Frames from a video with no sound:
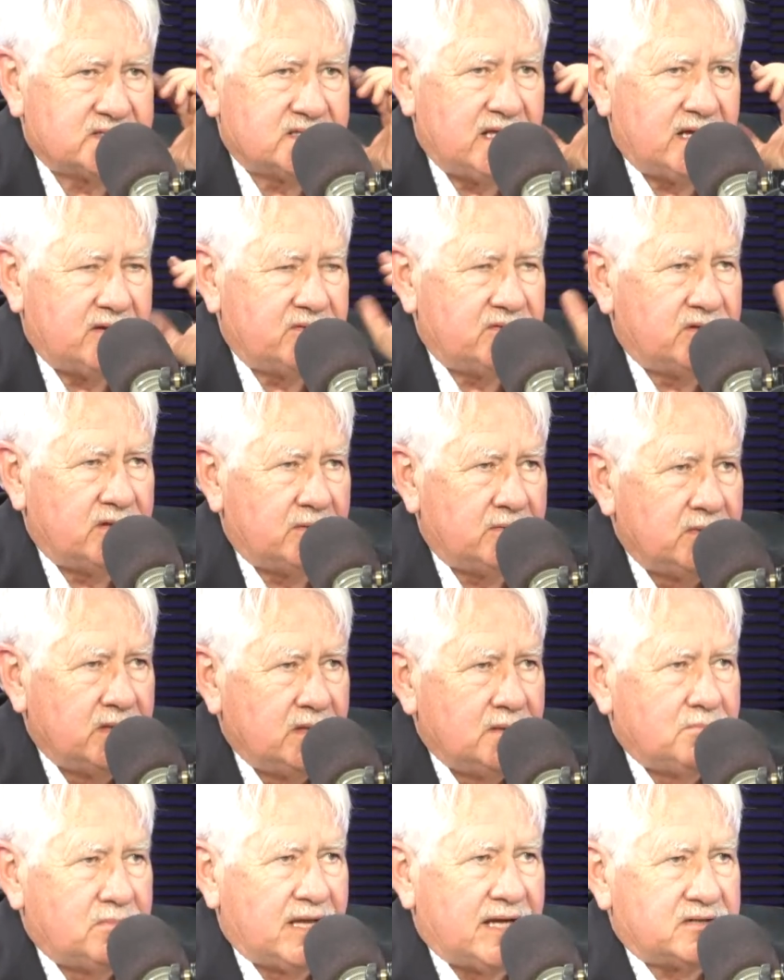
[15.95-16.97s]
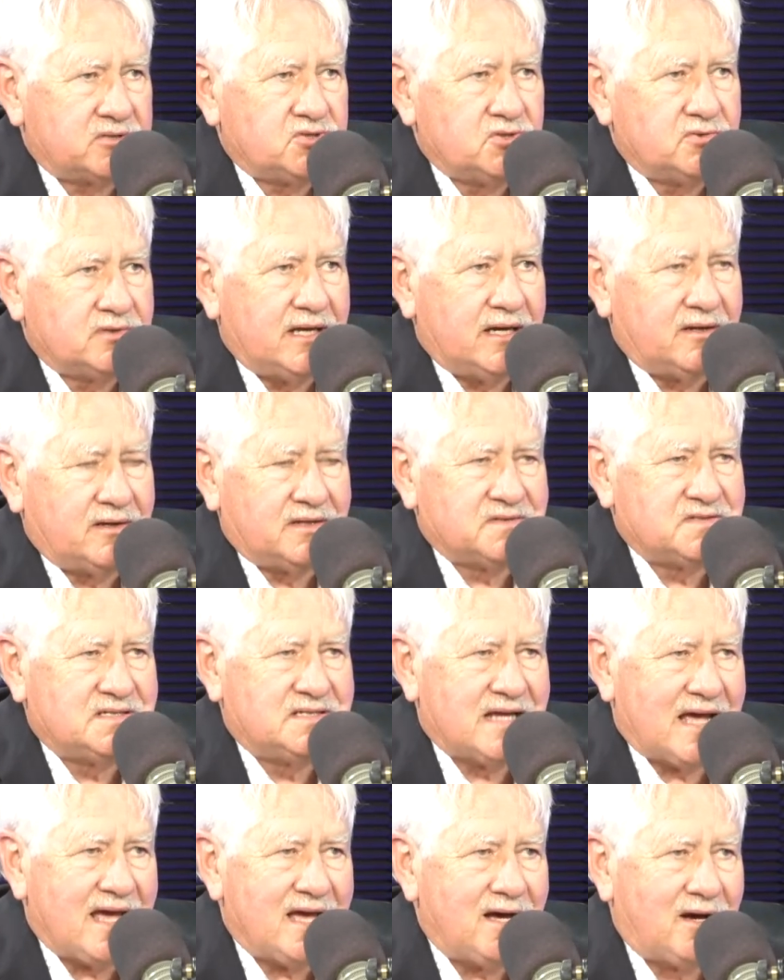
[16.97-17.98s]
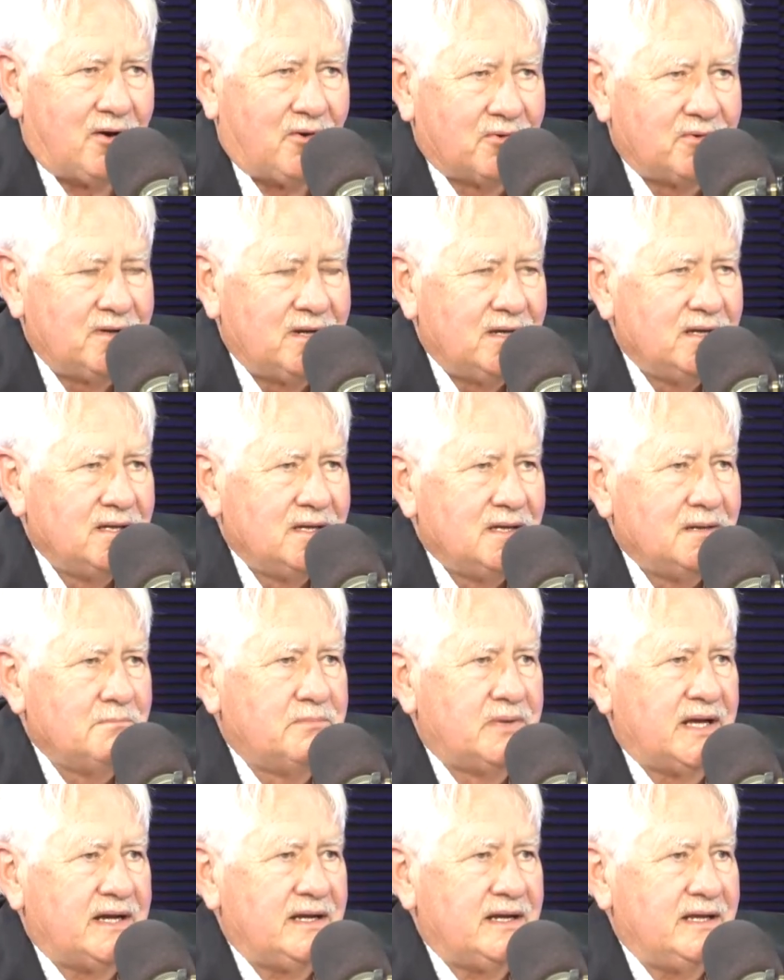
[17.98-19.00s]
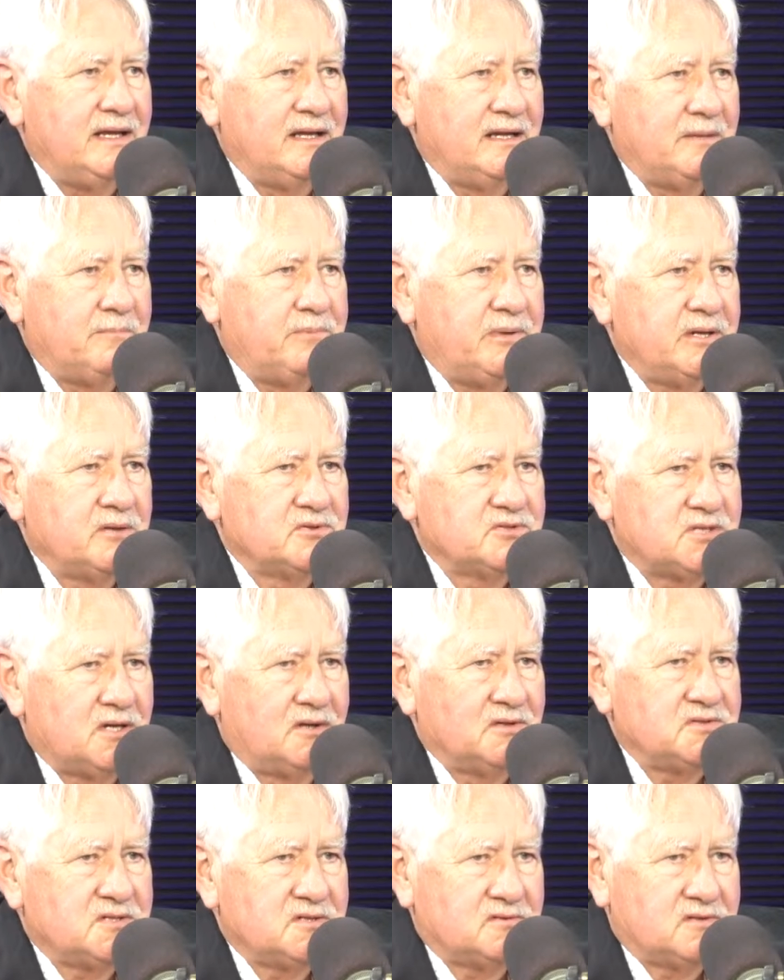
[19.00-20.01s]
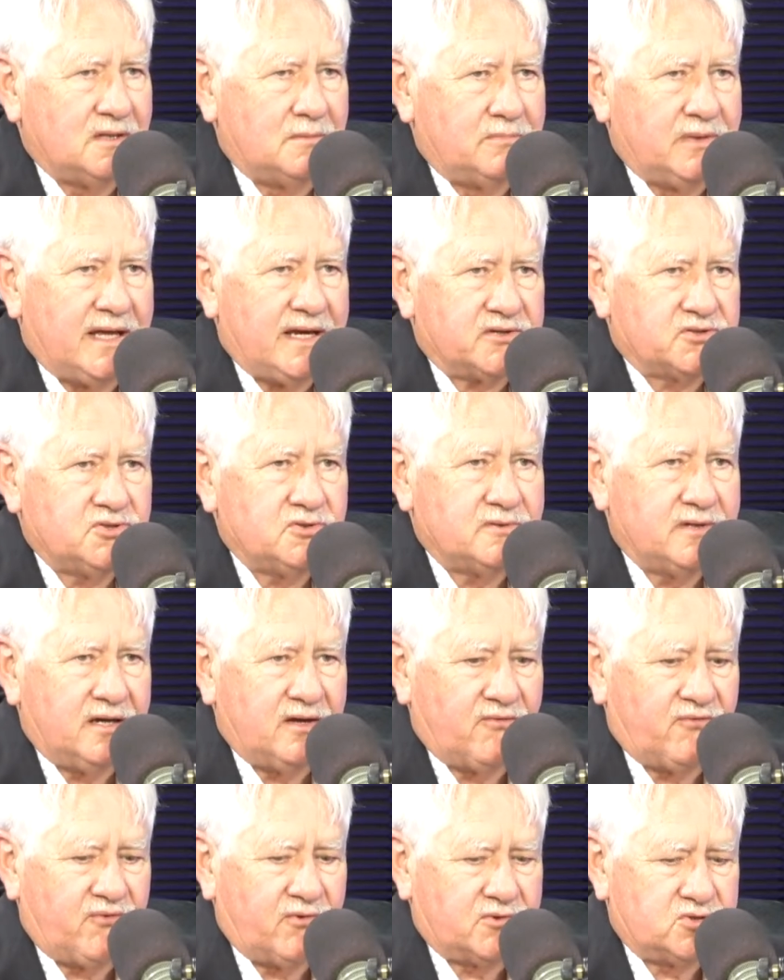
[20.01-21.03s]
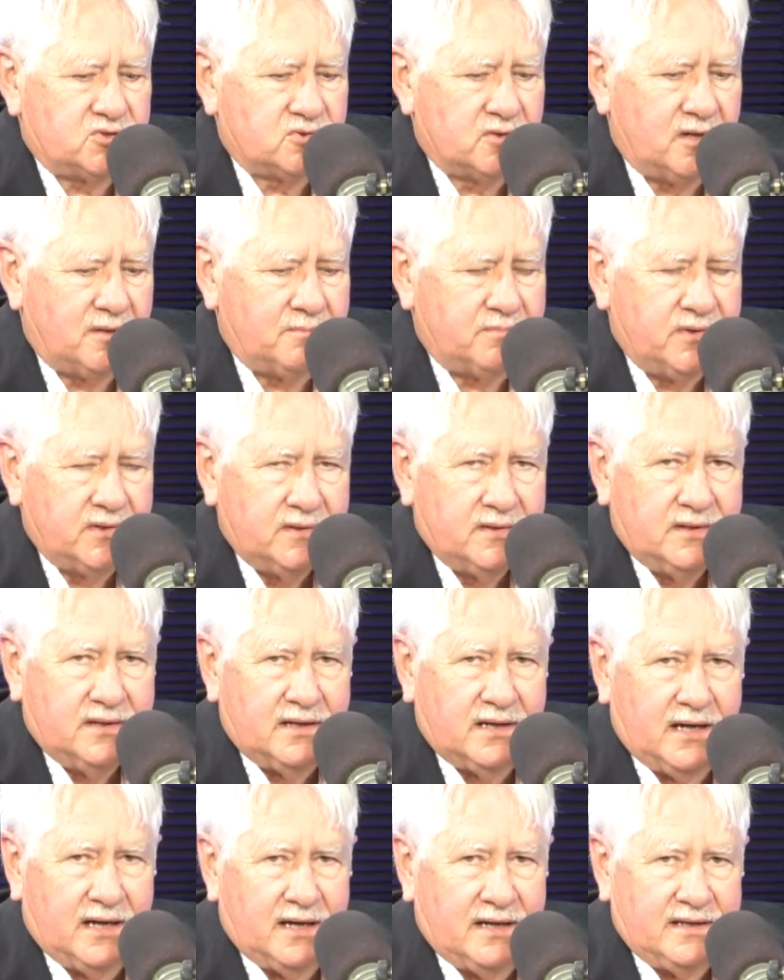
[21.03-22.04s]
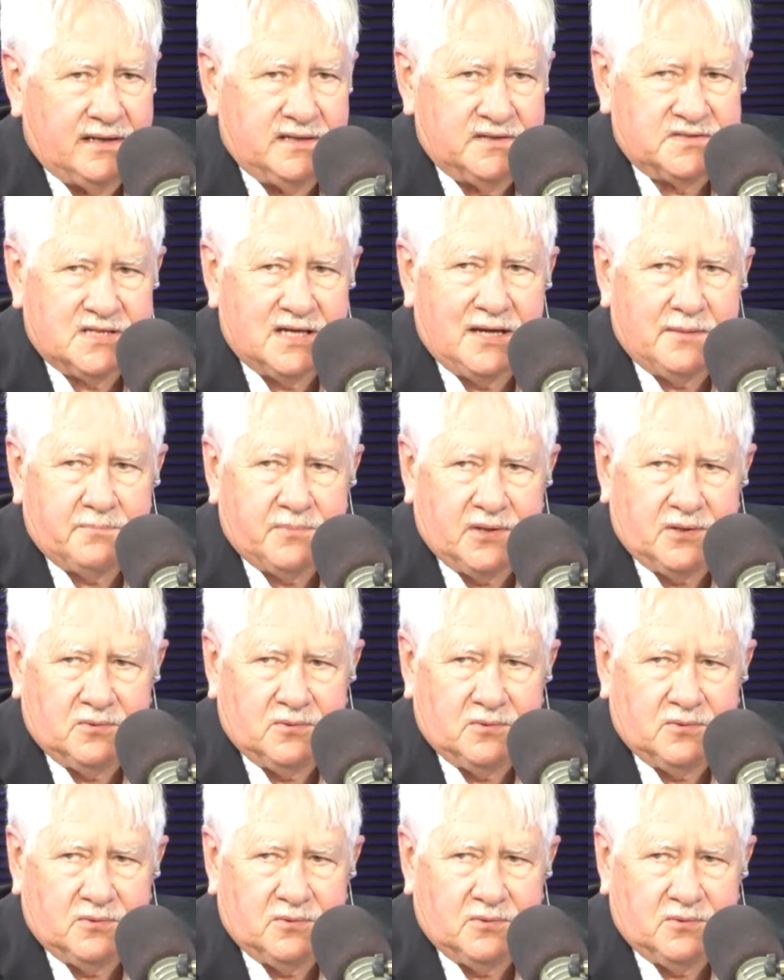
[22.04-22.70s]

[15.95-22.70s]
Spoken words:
The black turnout is down, but it appears also that black turnout for Trump is up.